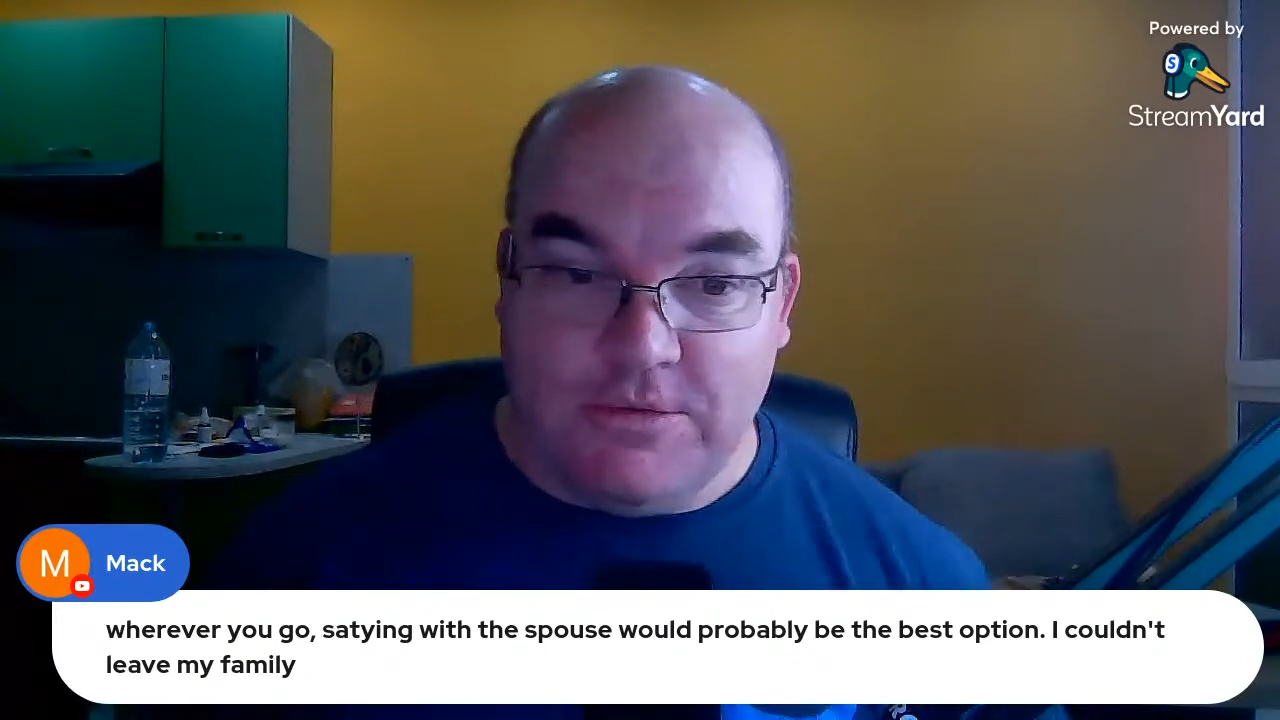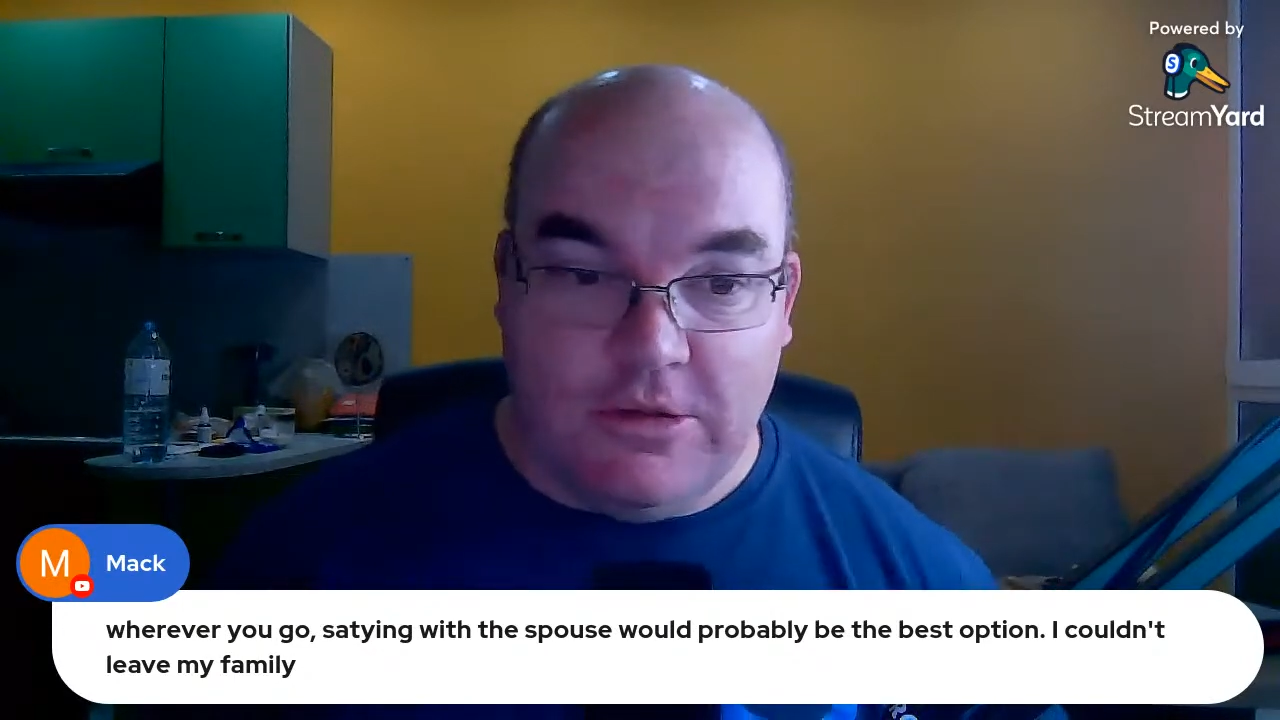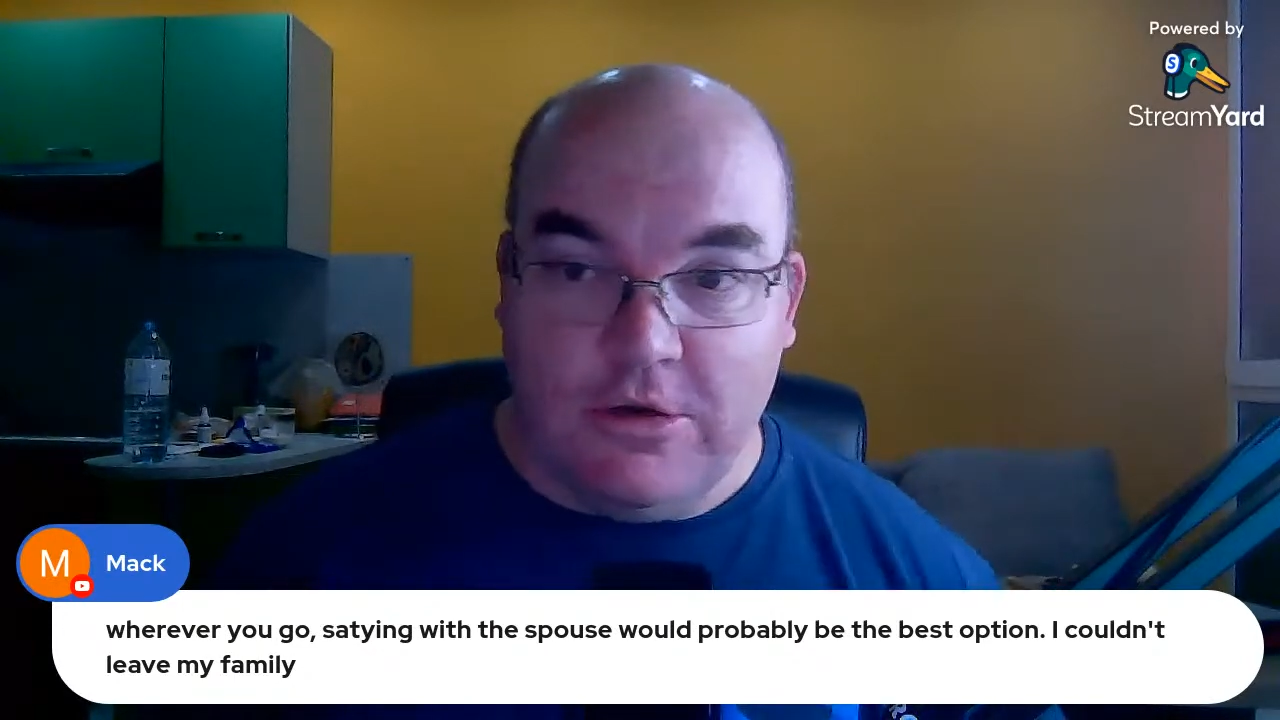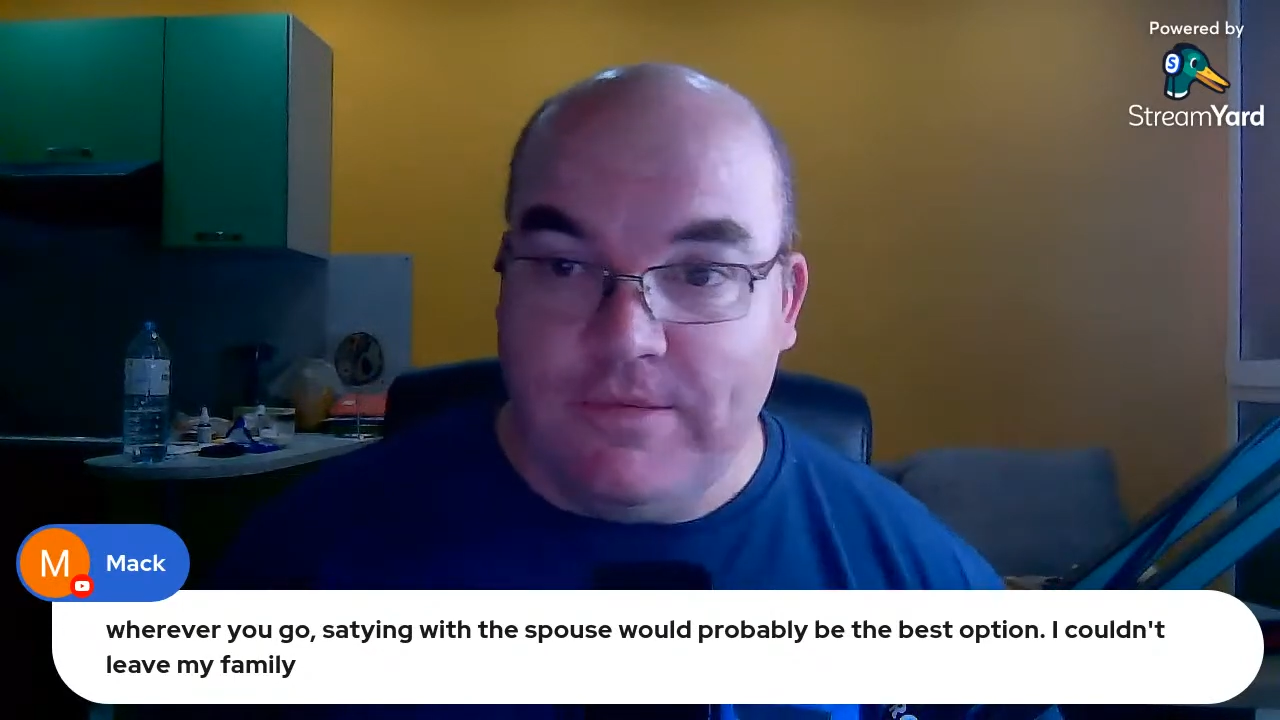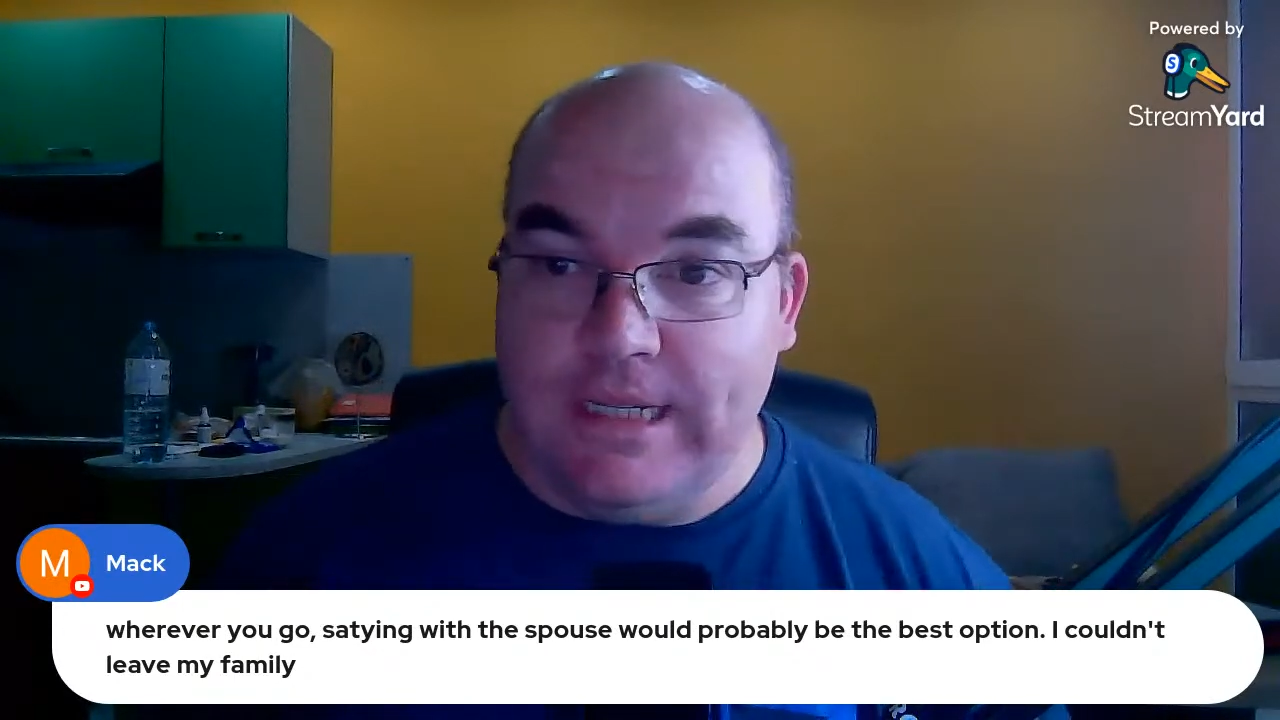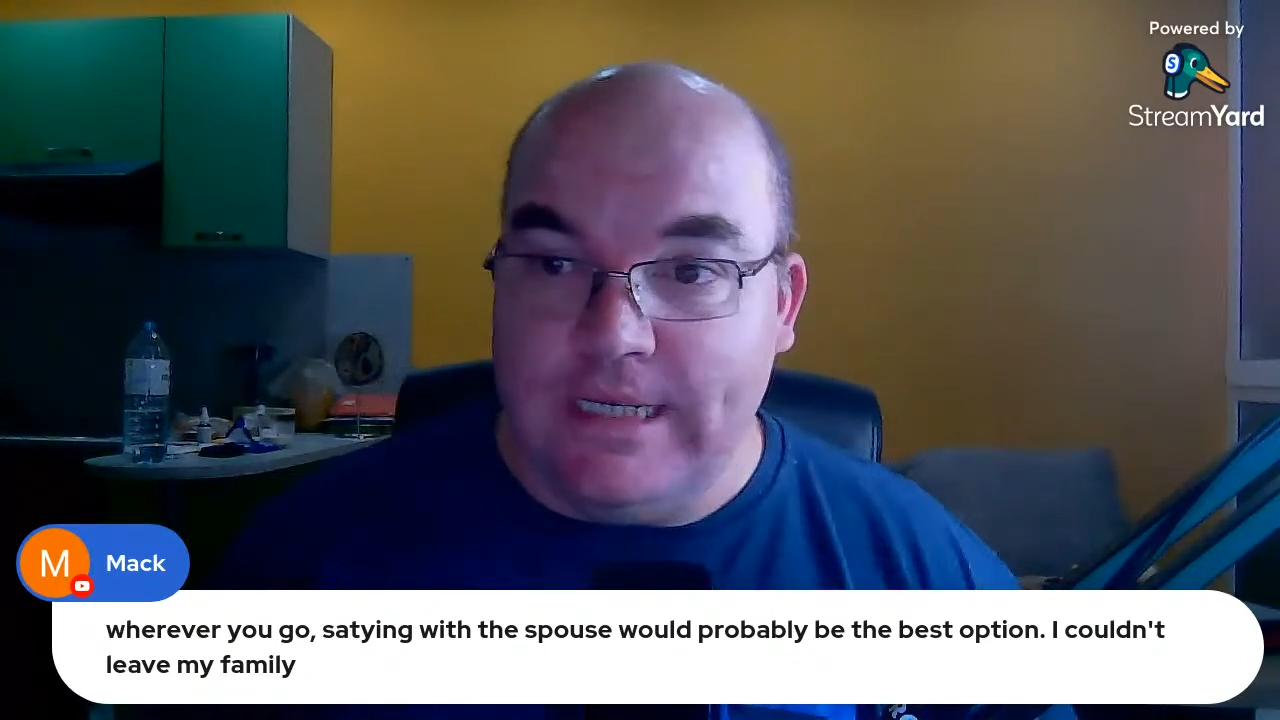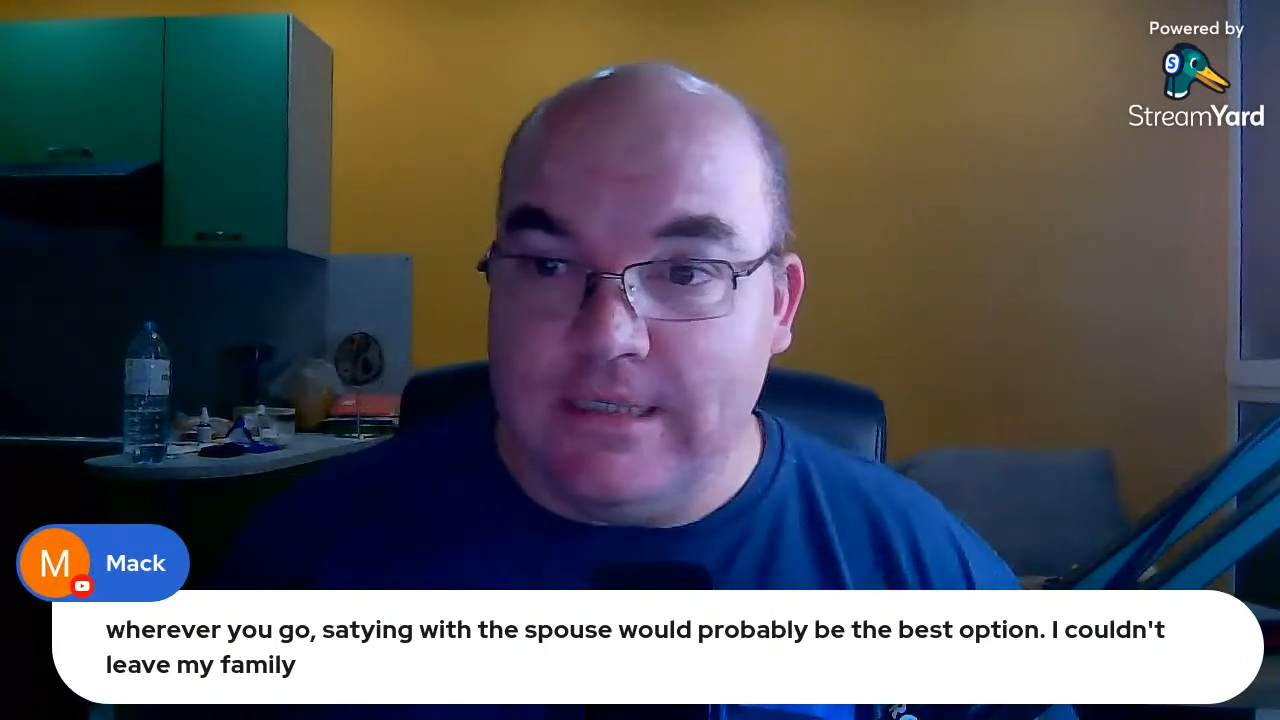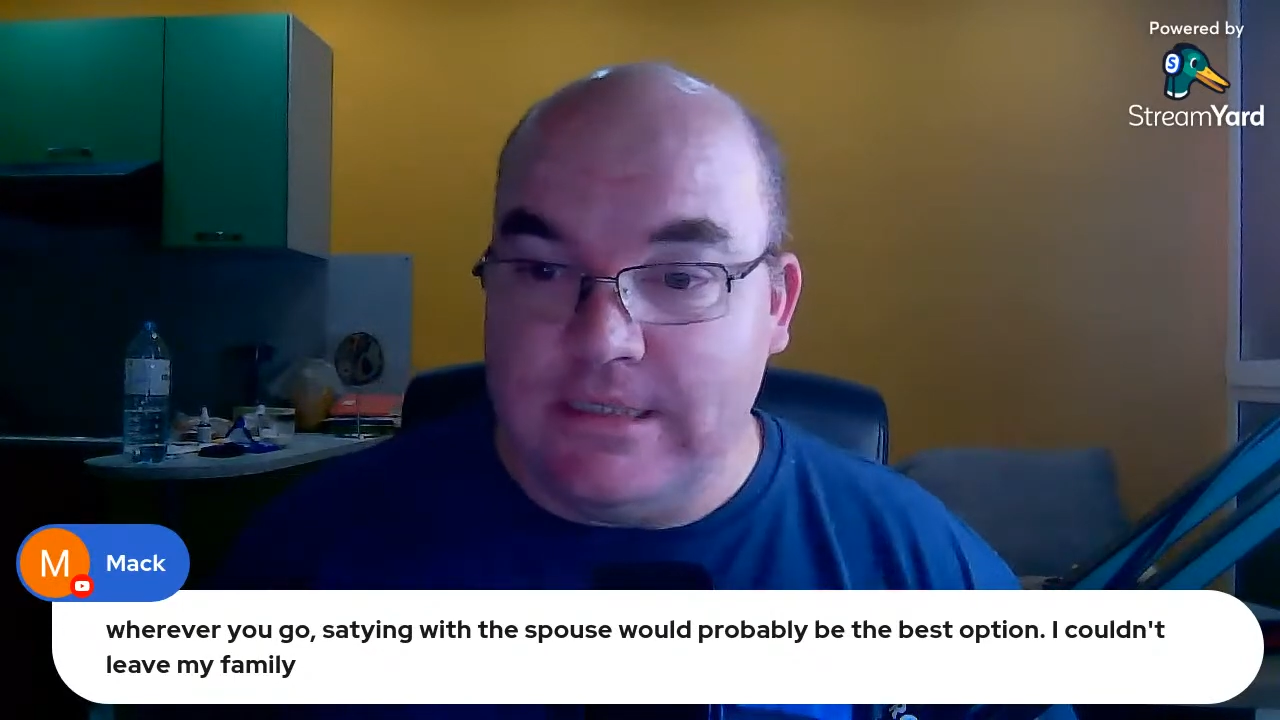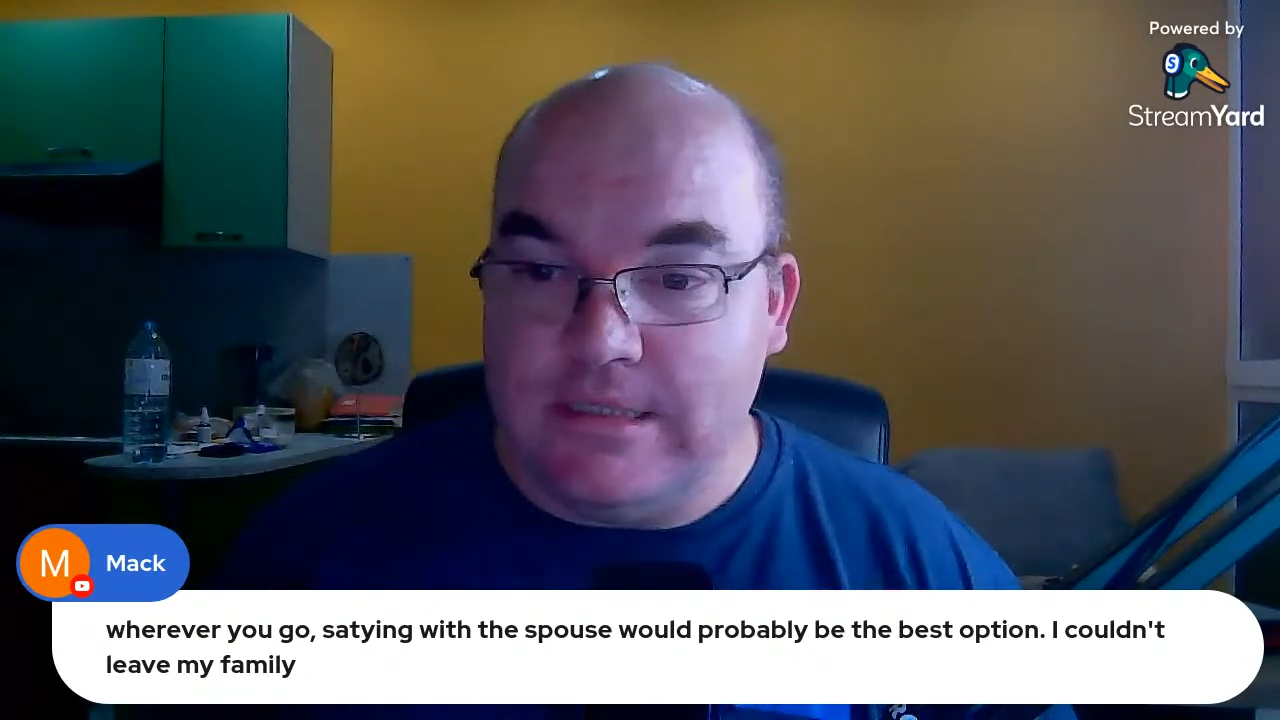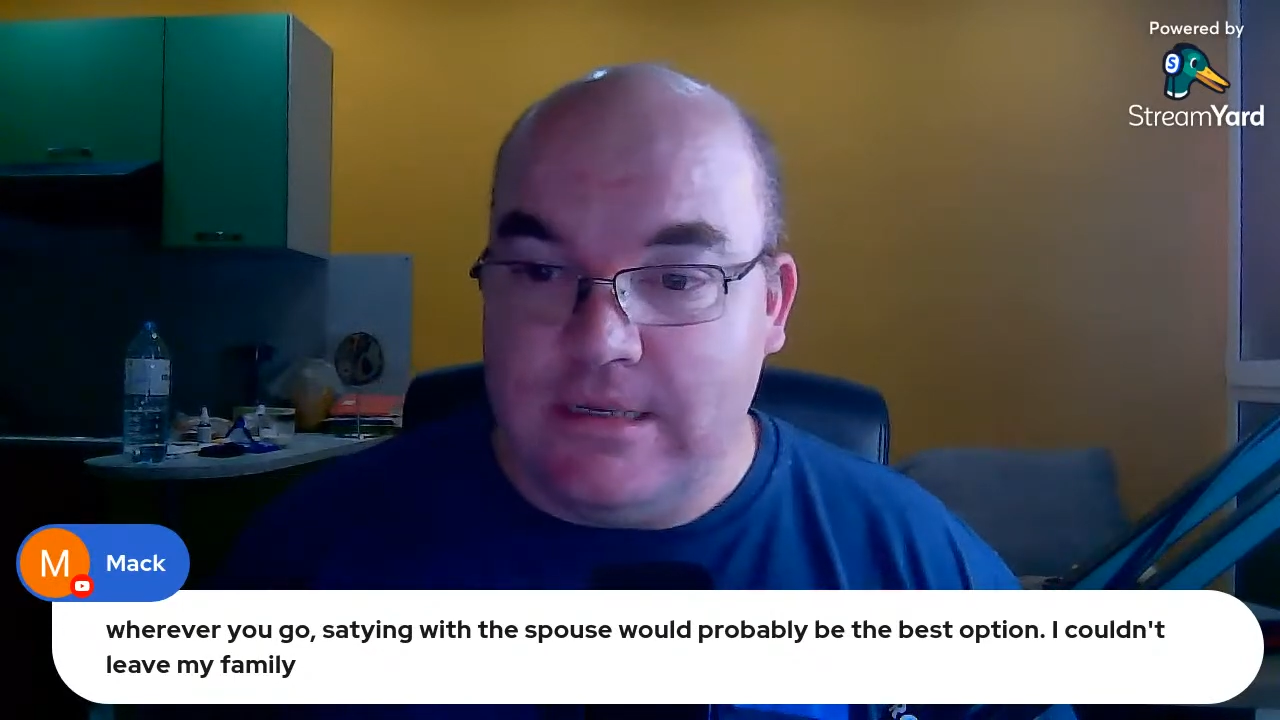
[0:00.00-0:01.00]
a lot of
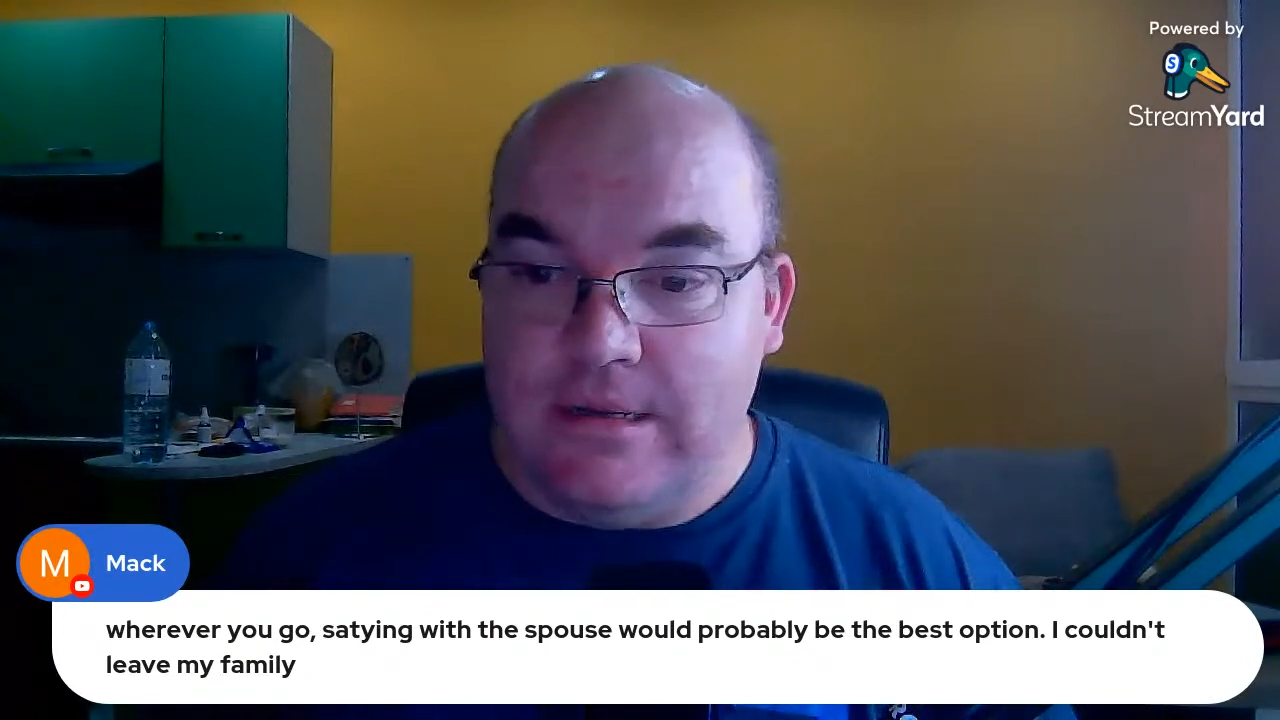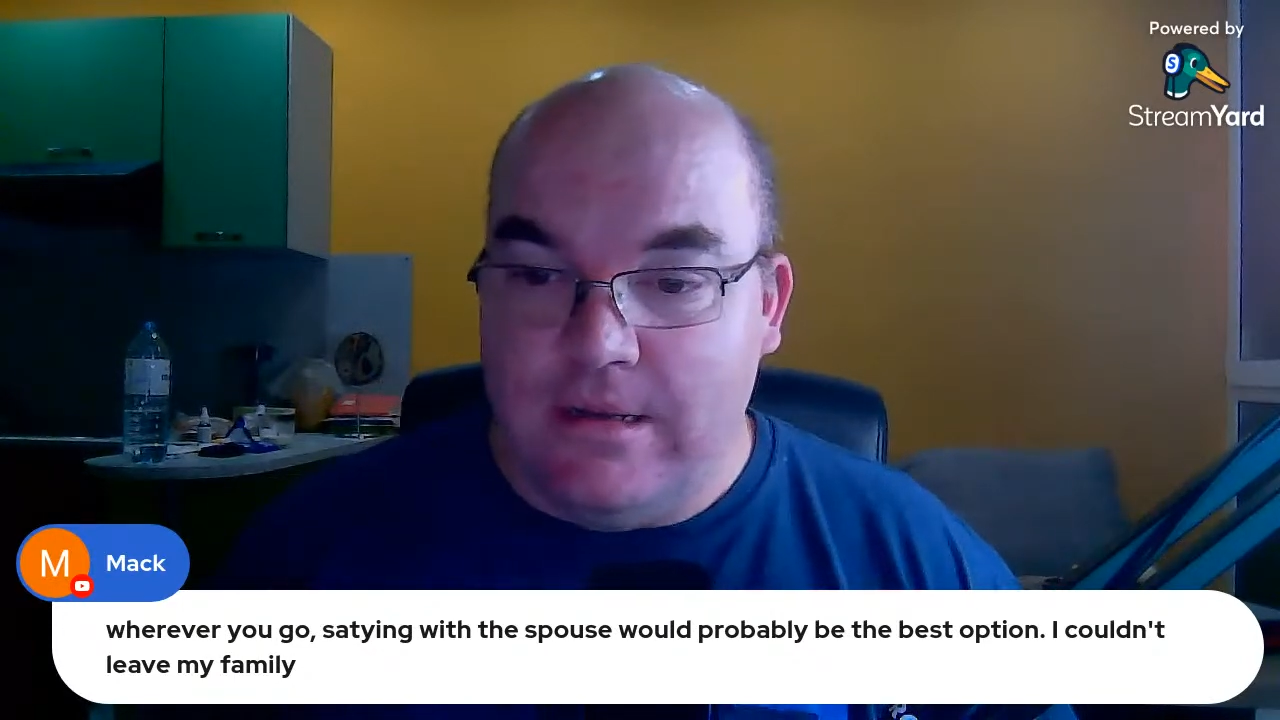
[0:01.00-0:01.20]
years,